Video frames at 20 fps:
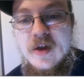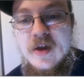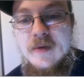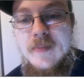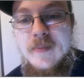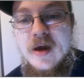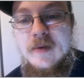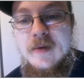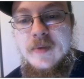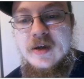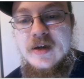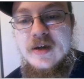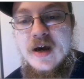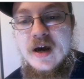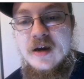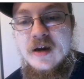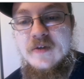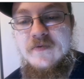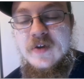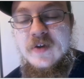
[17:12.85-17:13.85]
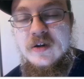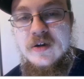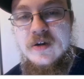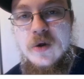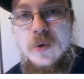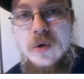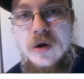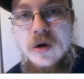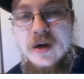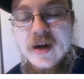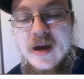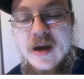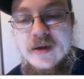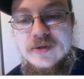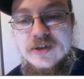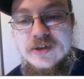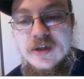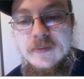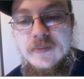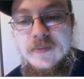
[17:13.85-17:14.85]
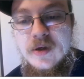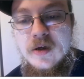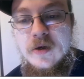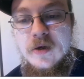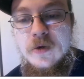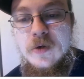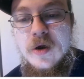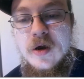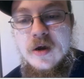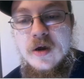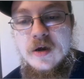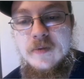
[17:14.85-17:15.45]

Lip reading: They may be kind of ignoring SMU